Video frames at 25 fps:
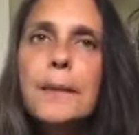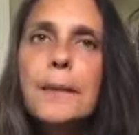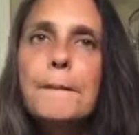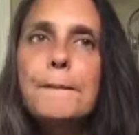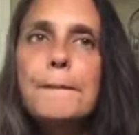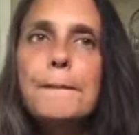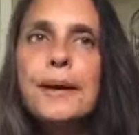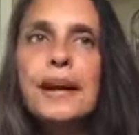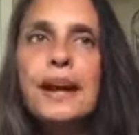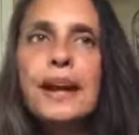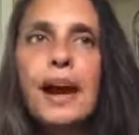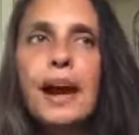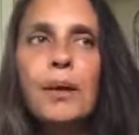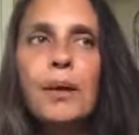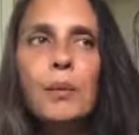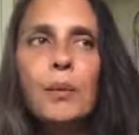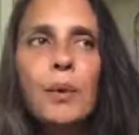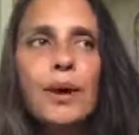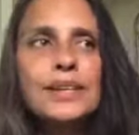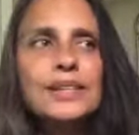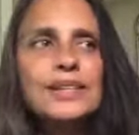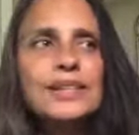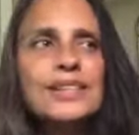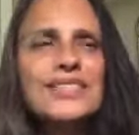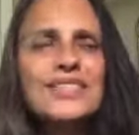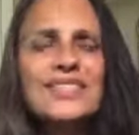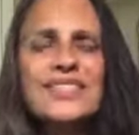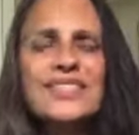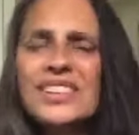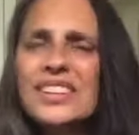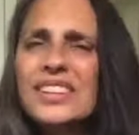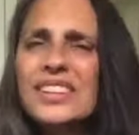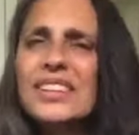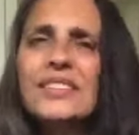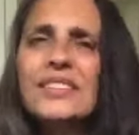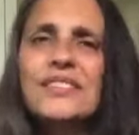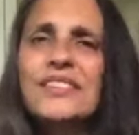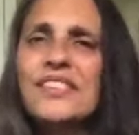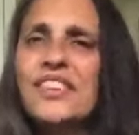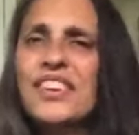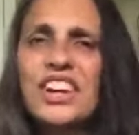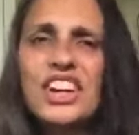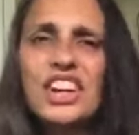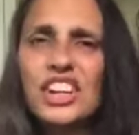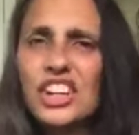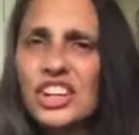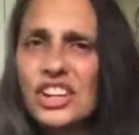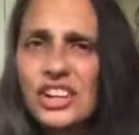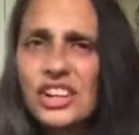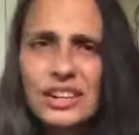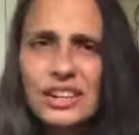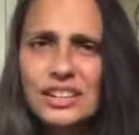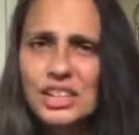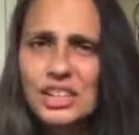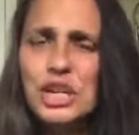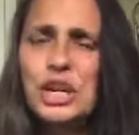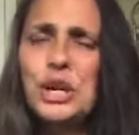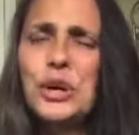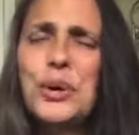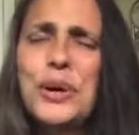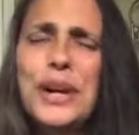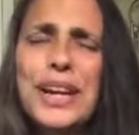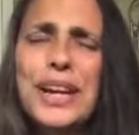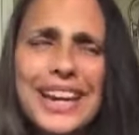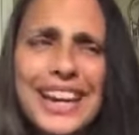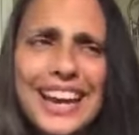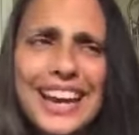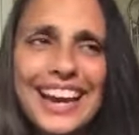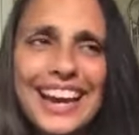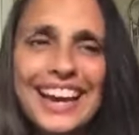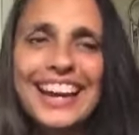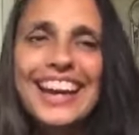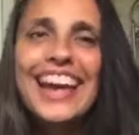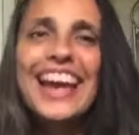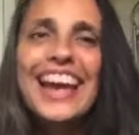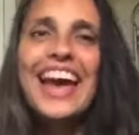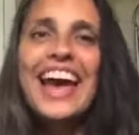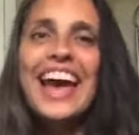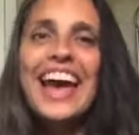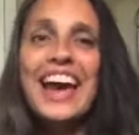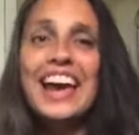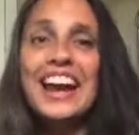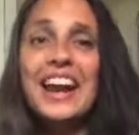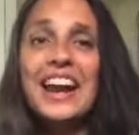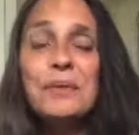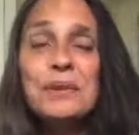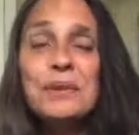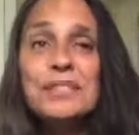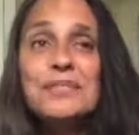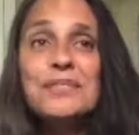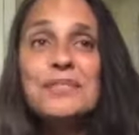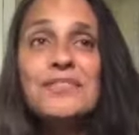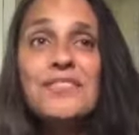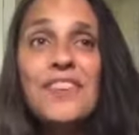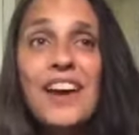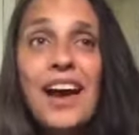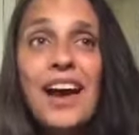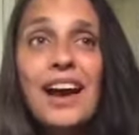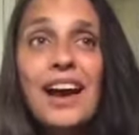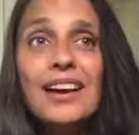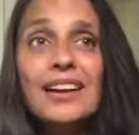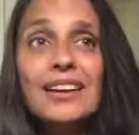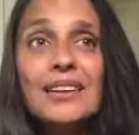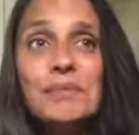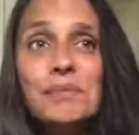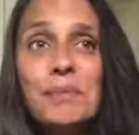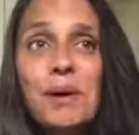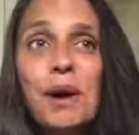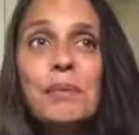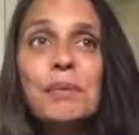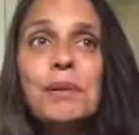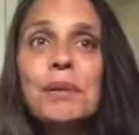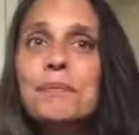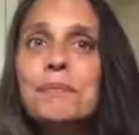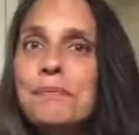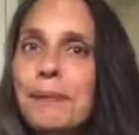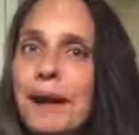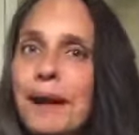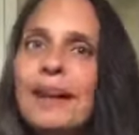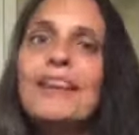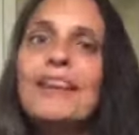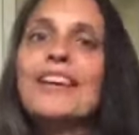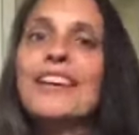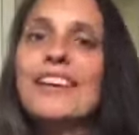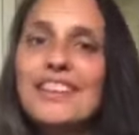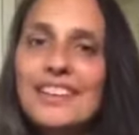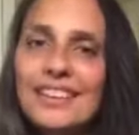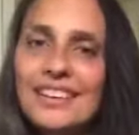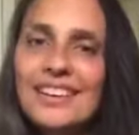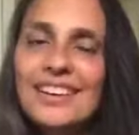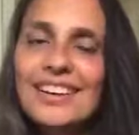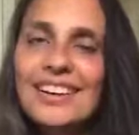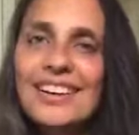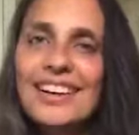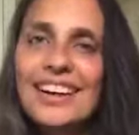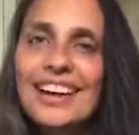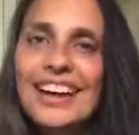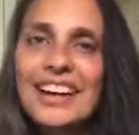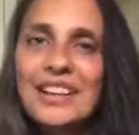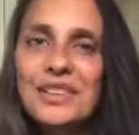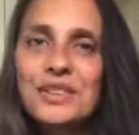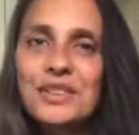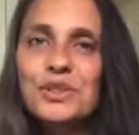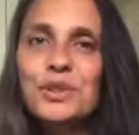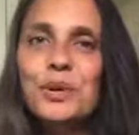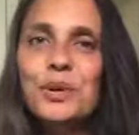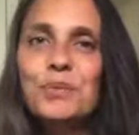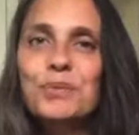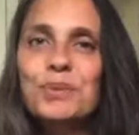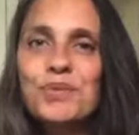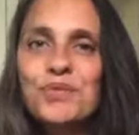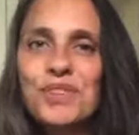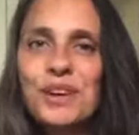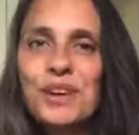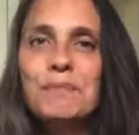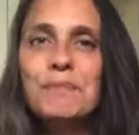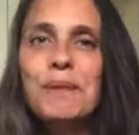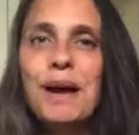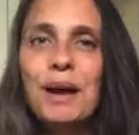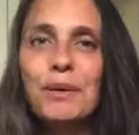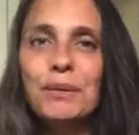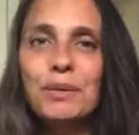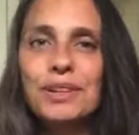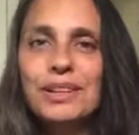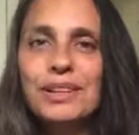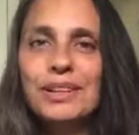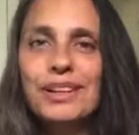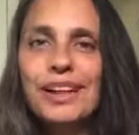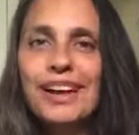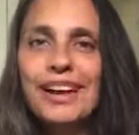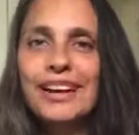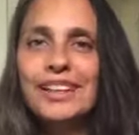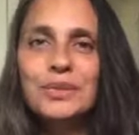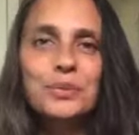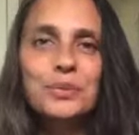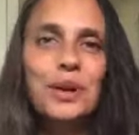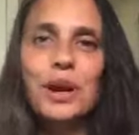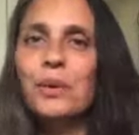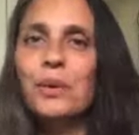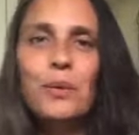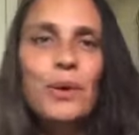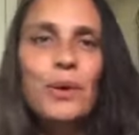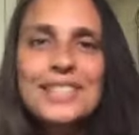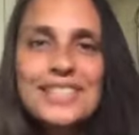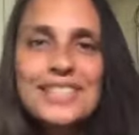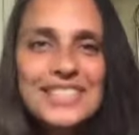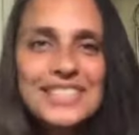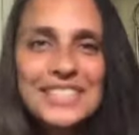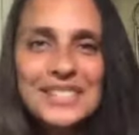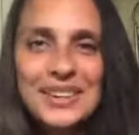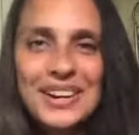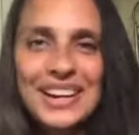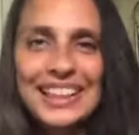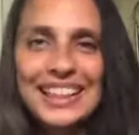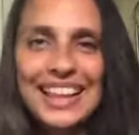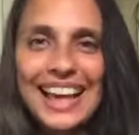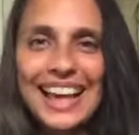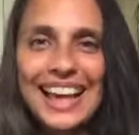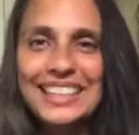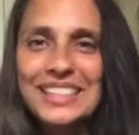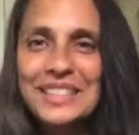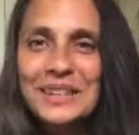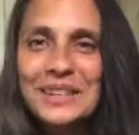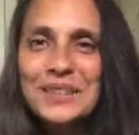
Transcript: But I wasn't really very good at doing it. And I was, in fact, probably better in terms of impact with clients when I wasn't doing that.